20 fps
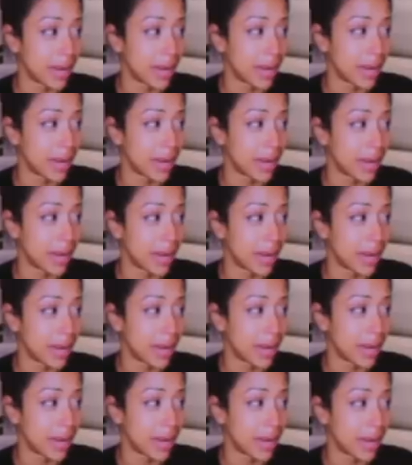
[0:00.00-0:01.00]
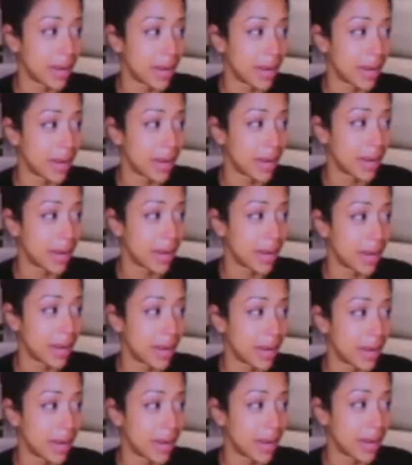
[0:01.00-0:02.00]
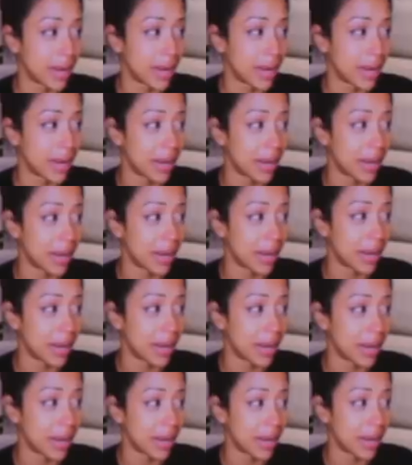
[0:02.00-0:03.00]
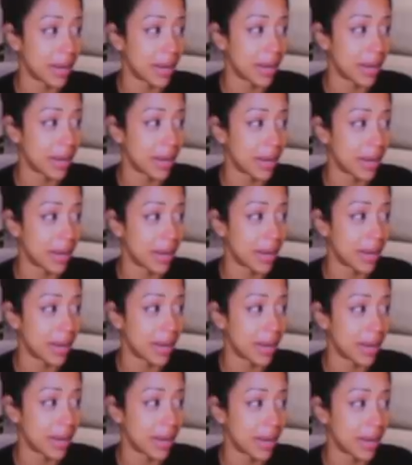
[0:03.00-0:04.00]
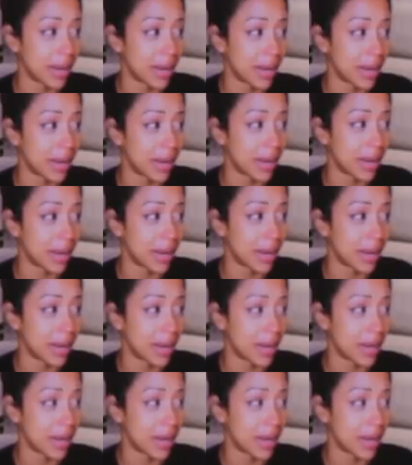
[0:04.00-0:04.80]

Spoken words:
(not speaking)